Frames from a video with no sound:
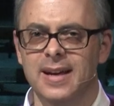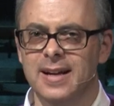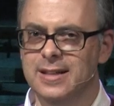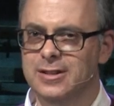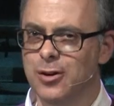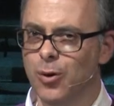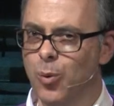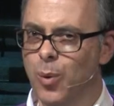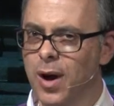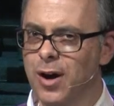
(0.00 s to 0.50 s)

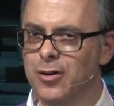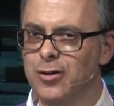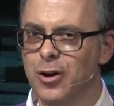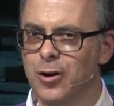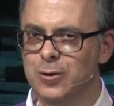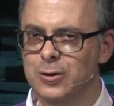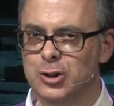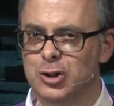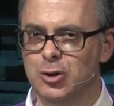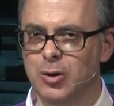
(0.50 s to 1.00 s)
It's a well
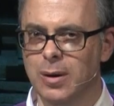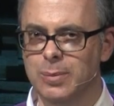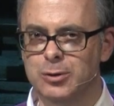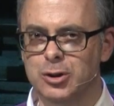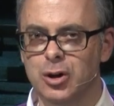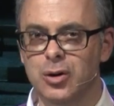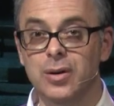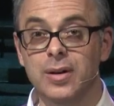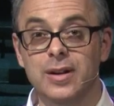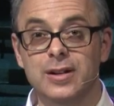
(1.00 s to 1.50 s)
known
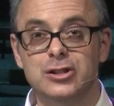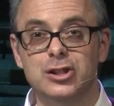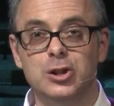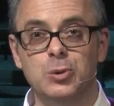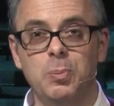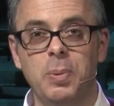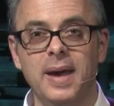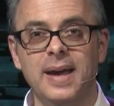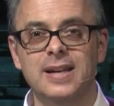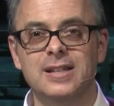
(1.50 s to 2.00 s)
scripture that
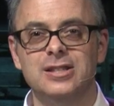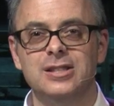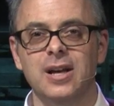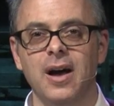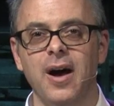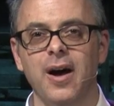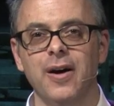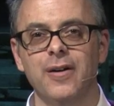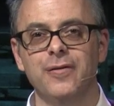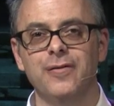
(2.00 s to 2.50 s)
speaks
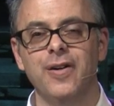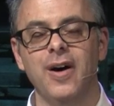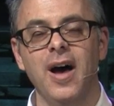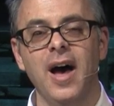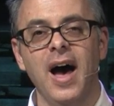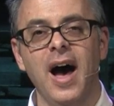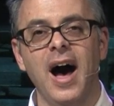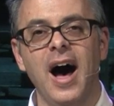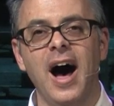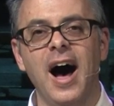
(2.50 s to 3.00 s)
of
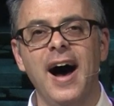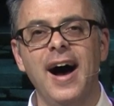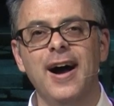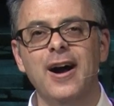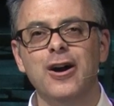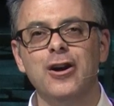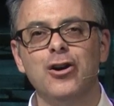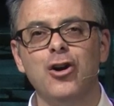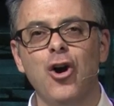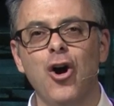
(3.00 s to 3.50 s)

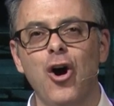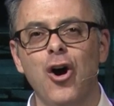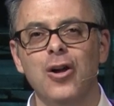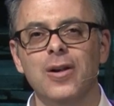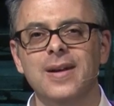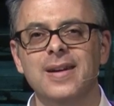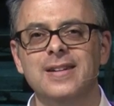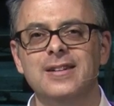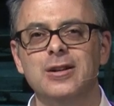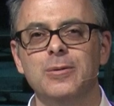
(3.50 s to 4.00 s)
our
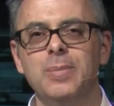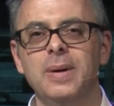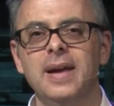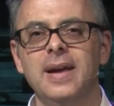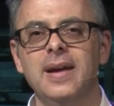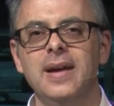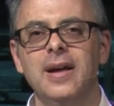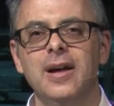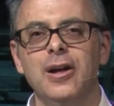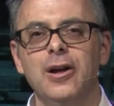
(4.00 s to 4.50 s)
calling to
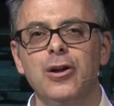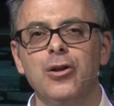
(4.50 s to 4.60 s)
be